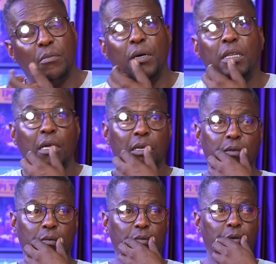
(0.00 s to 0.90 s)
but
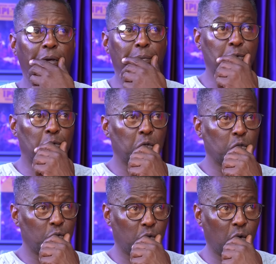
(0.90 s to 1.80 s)
then to go and
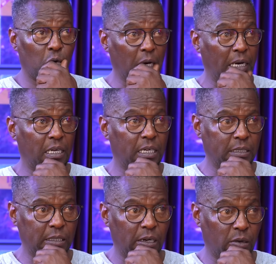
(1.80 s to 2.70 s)
shoot your own
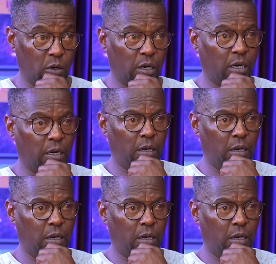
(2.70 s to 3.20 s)
ideas, selling or,